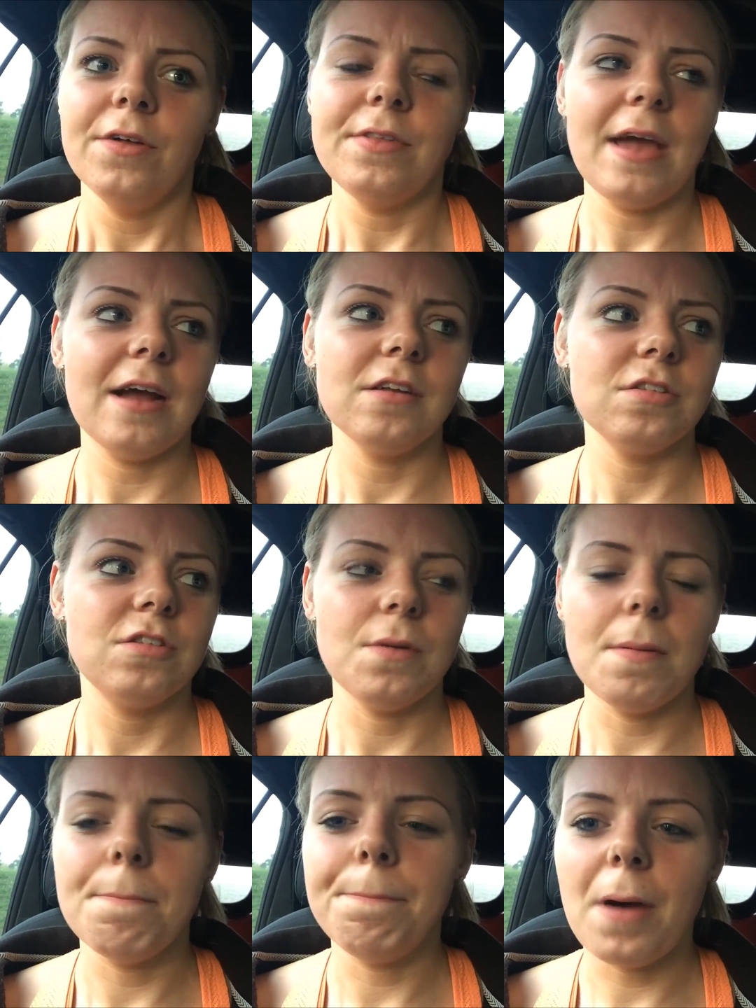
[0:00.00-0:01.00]
They had us
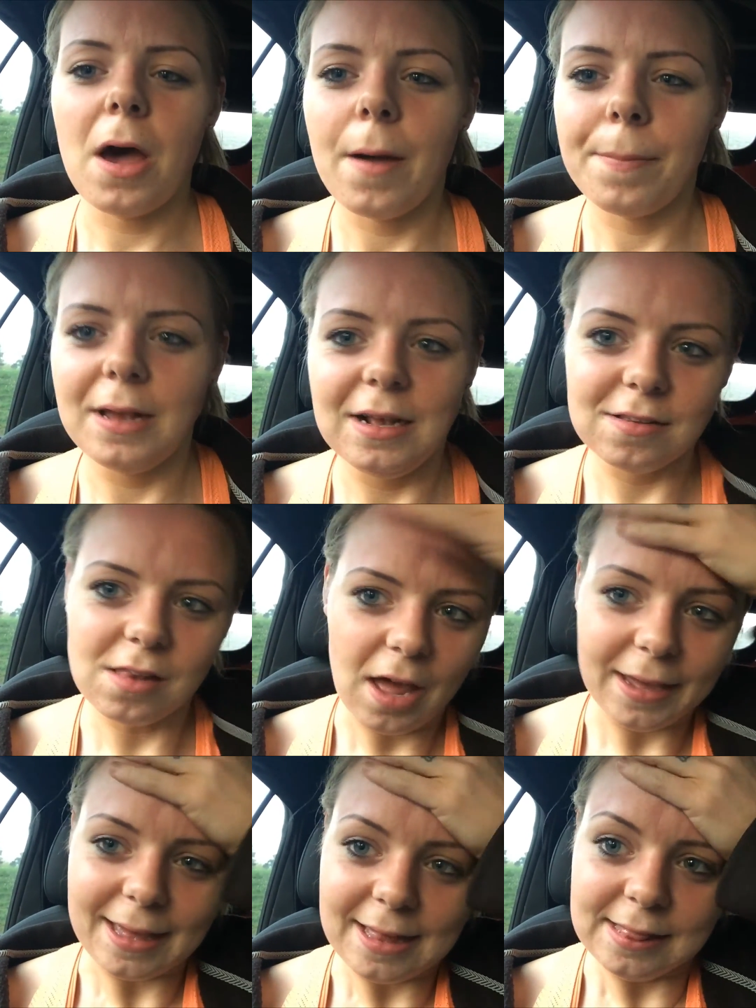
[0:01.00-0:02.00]
doing burpees
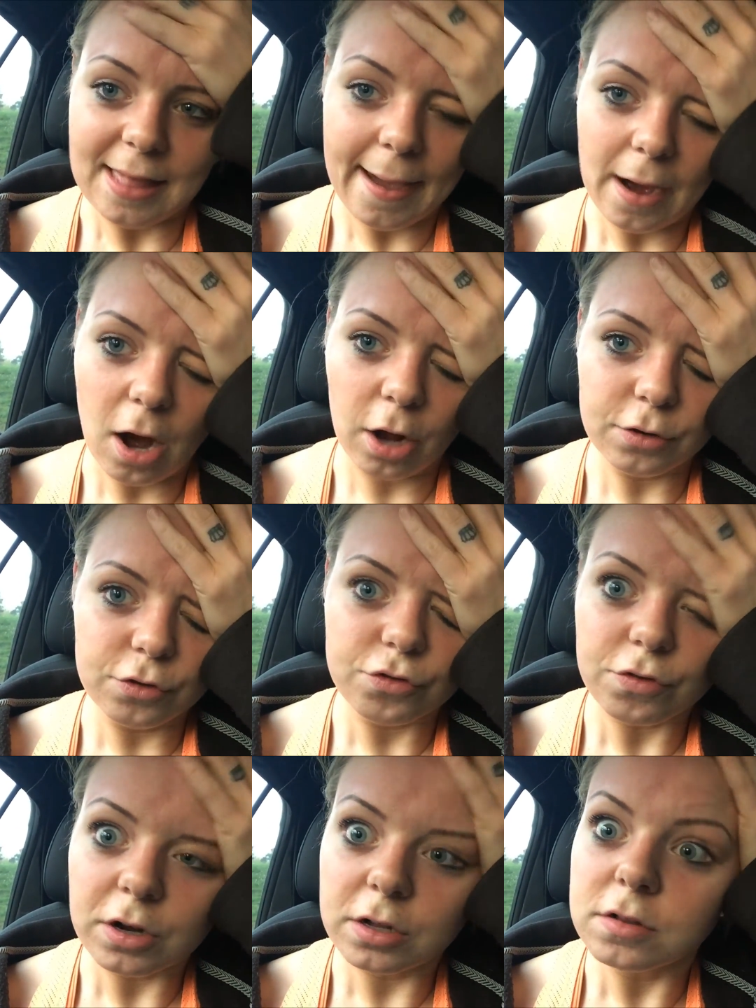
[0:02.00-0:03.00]
like in their
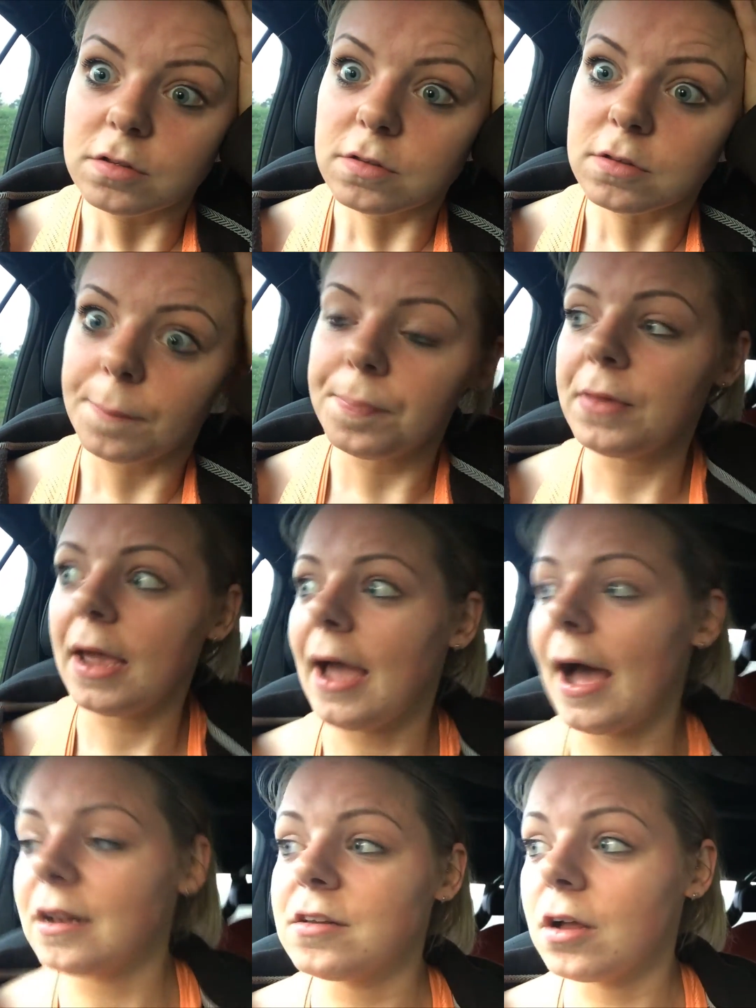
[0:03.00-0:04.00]
hundreds. They
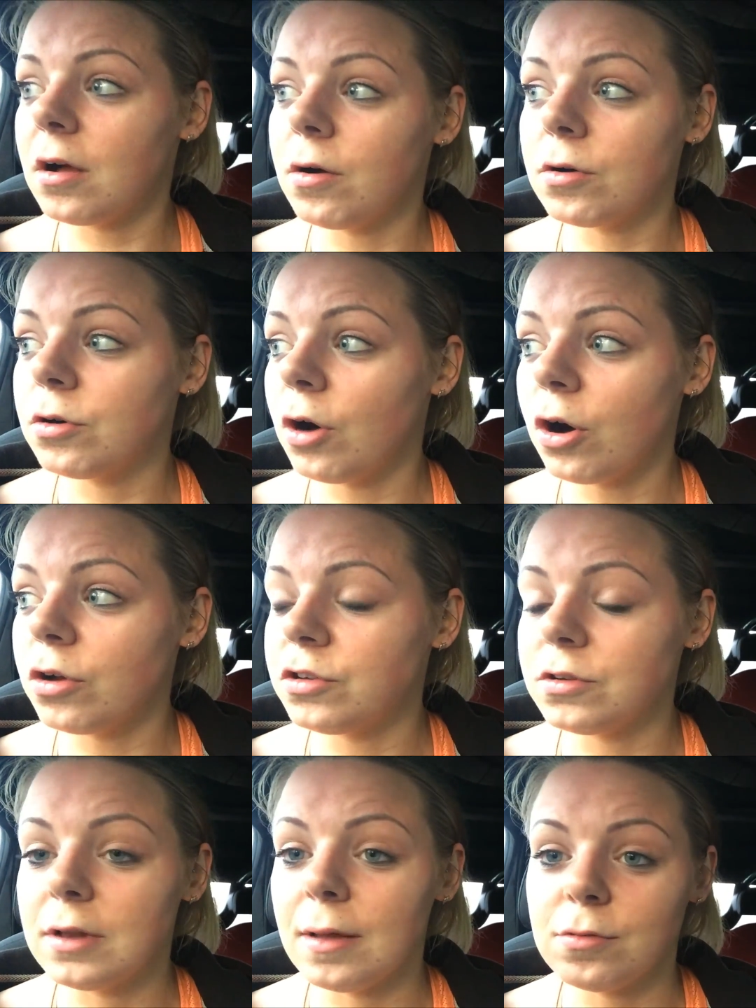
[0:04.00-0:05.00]
had, oh God,
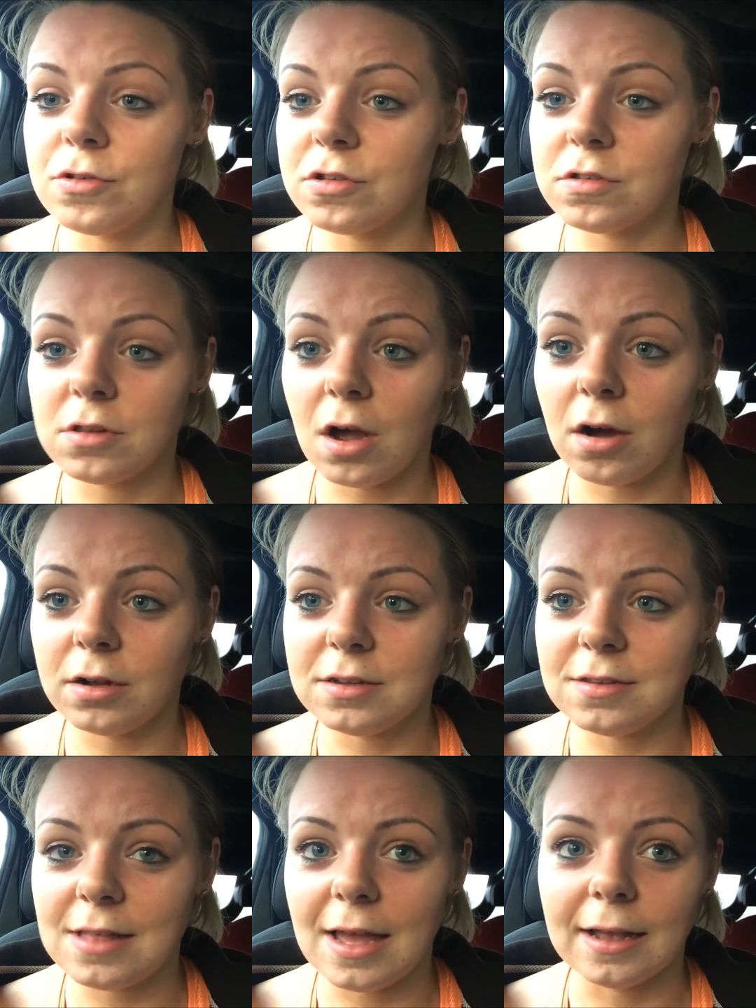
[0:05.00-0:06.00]
it was just the
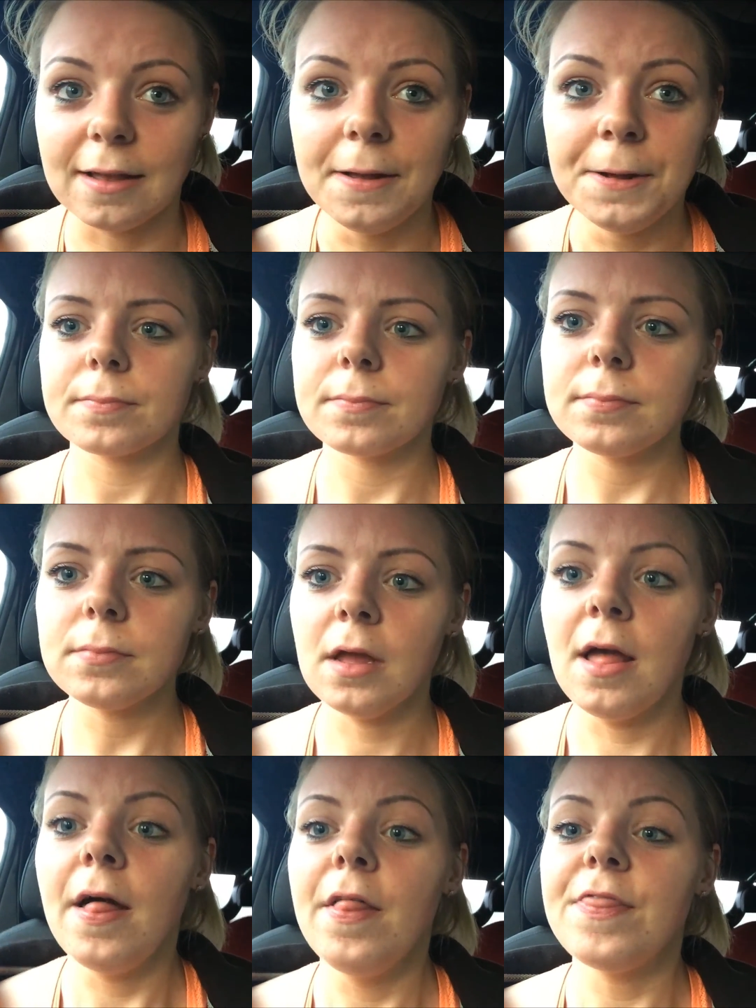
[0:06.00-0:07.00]
hardest thing.
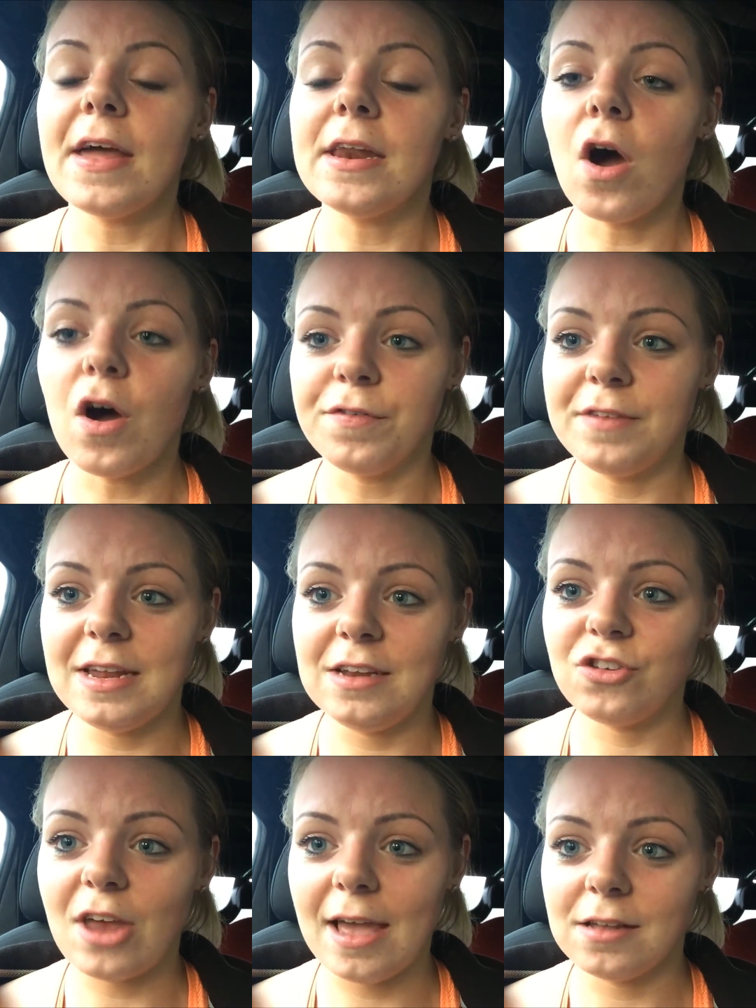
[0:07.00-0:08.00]
Then after
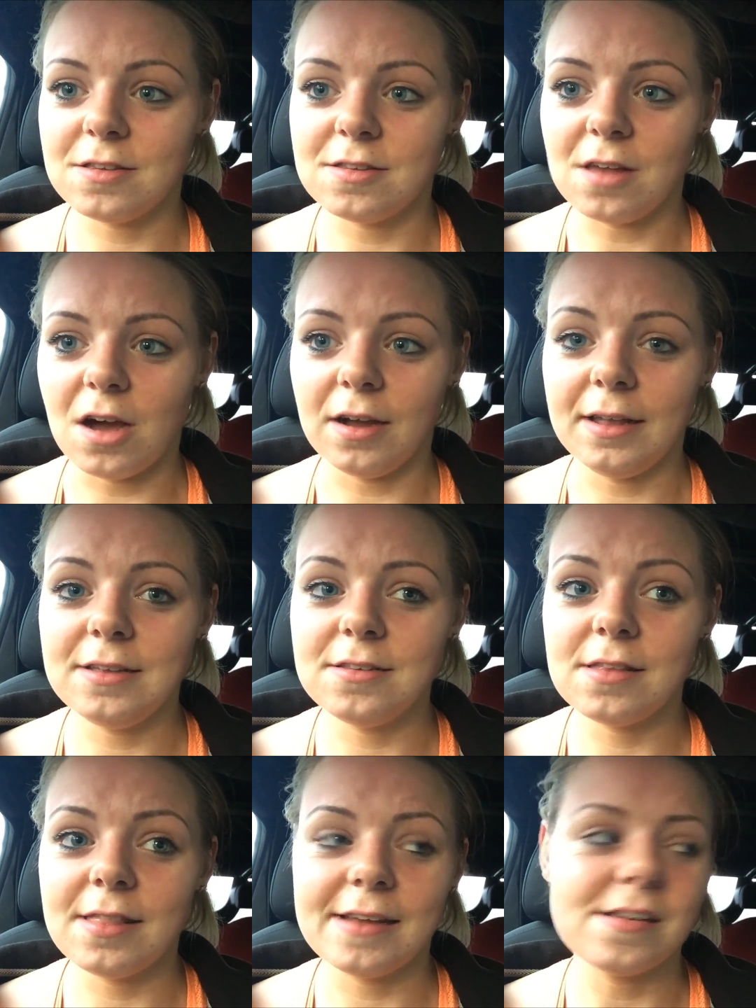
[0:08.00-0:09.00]
each exercise,
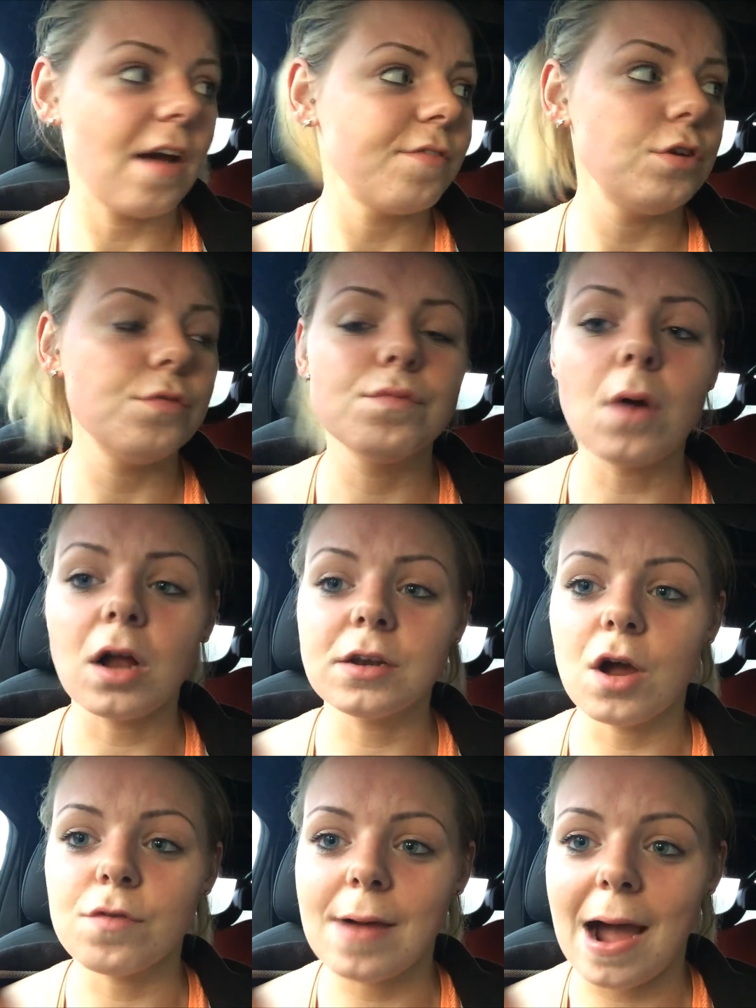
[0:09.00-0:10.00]
they'd have you run
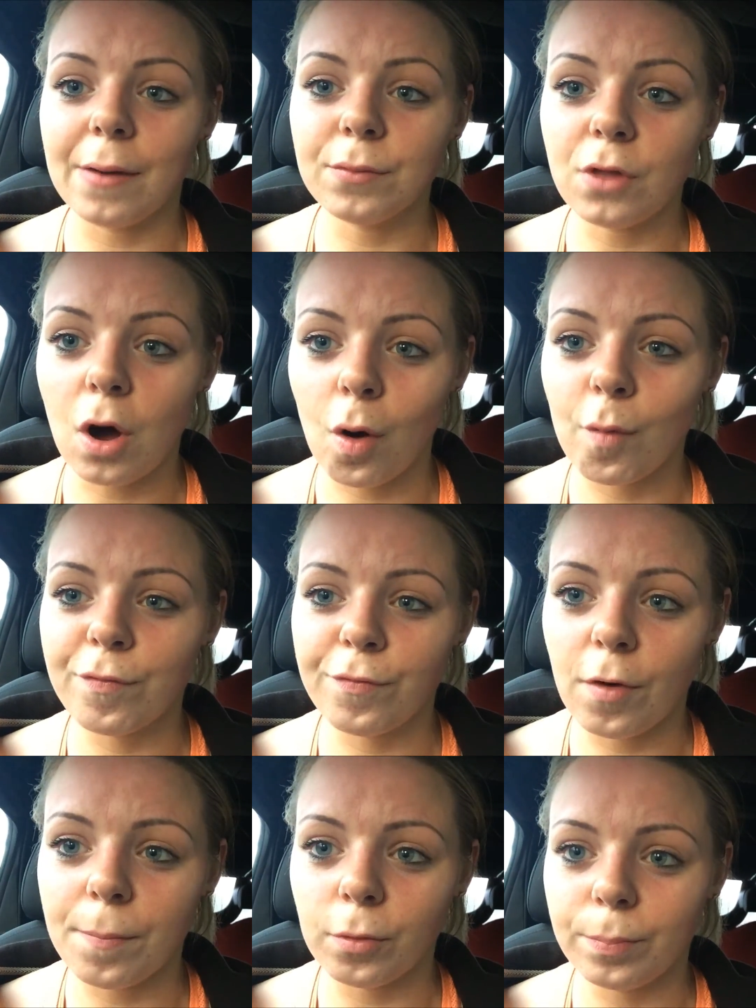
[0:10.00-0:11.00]
around the whole
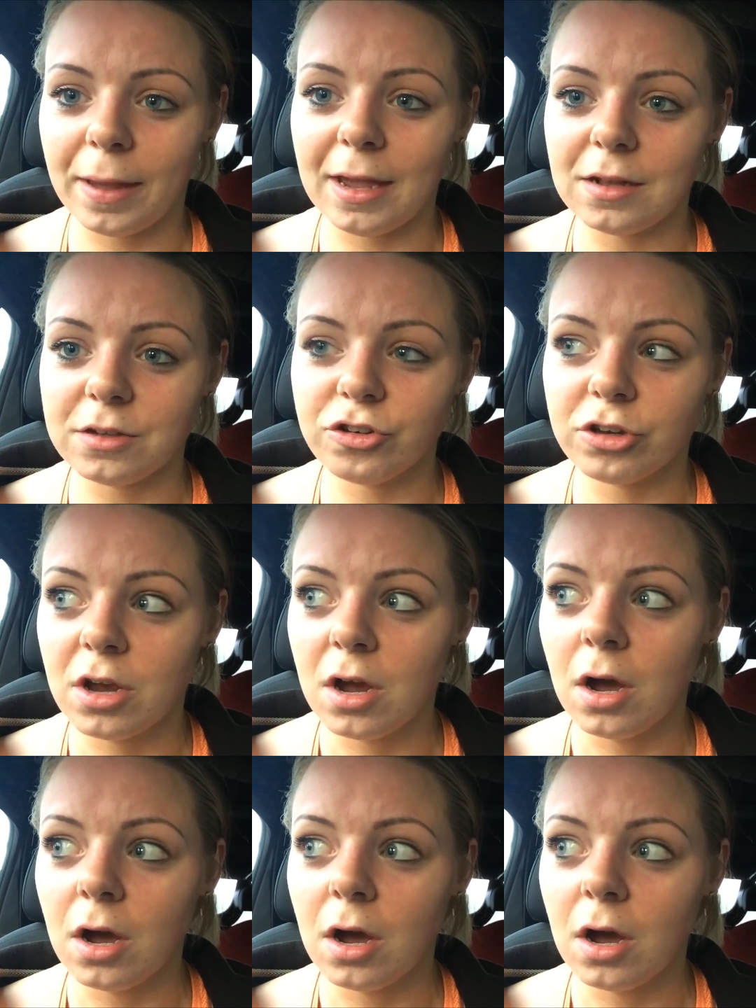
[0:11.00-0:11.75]
football pitch.